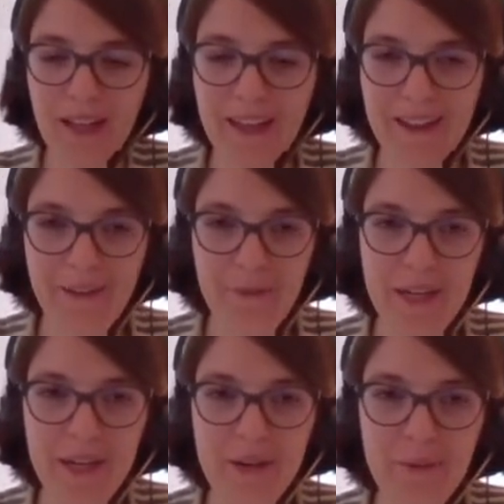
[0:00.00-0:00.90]

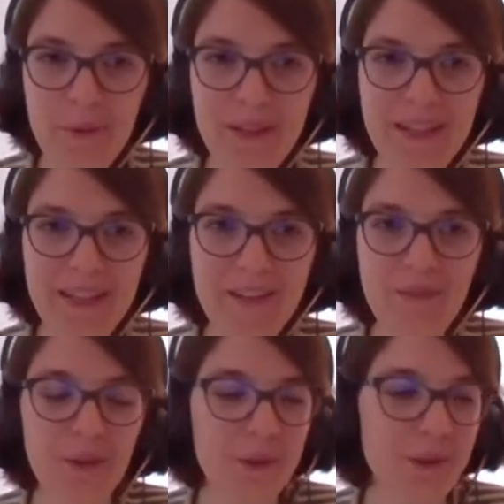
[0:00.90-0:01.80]
We will give
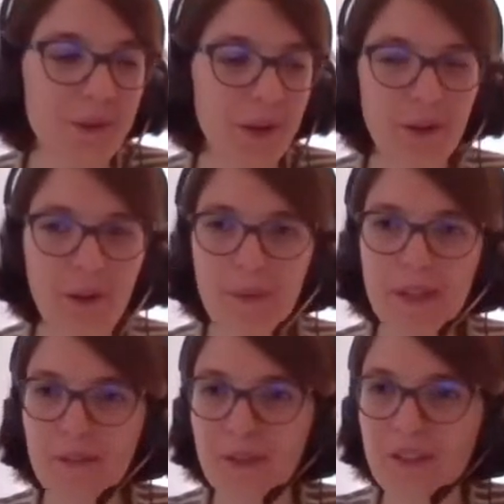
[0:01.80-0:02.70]
you a bit of